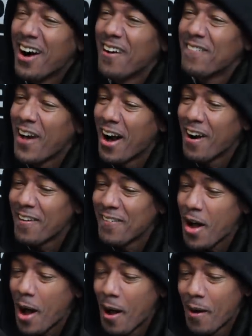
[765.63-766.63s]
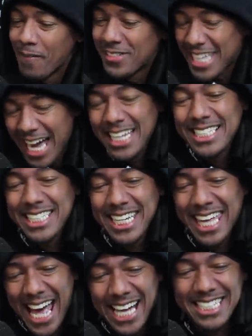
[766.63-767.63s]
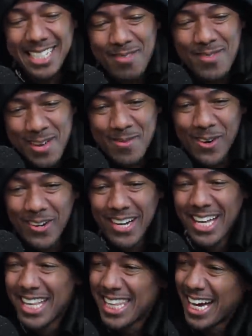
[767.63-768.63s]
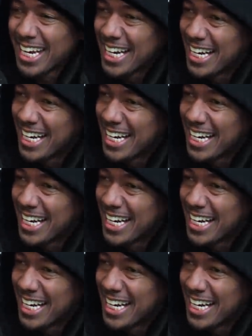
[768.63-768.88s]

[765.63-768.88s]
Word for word: of, of, talented casting people that uh, I